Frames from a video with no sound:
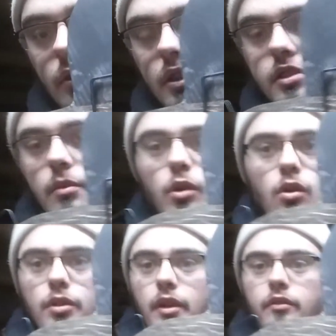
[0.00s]
And these are
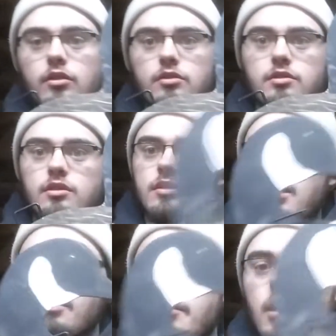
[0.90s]
both, I've used the
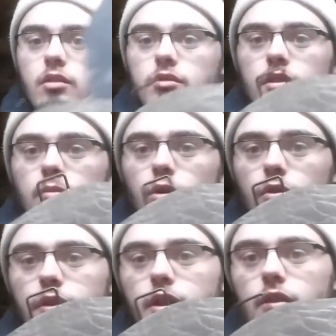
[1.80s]
same amount, they're
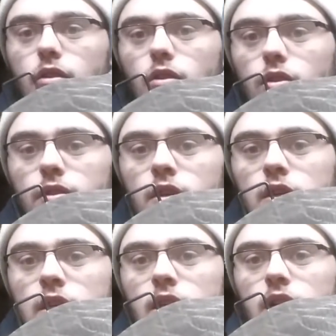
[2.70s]
both a year old.
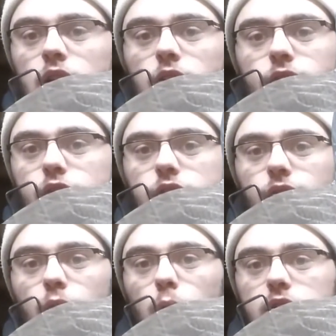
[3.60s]
Used
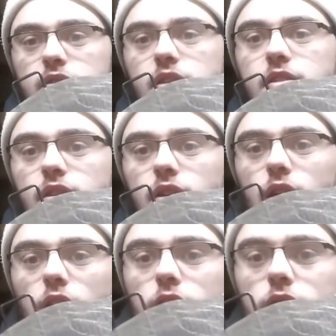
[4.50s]
them for 1 season
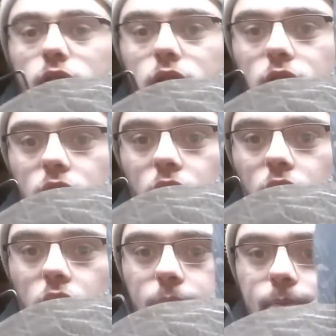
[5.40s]
now.
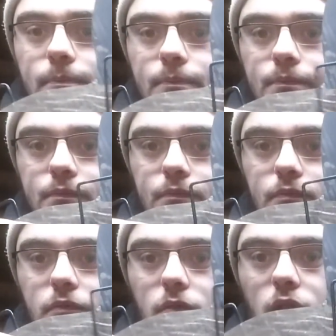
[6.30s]

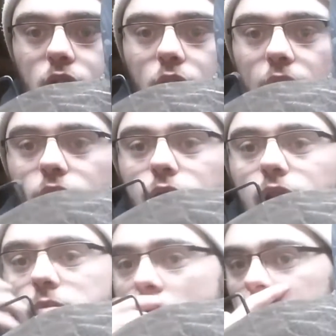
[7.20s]
I don't
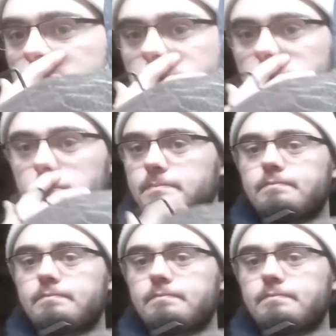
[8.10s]
think it matters.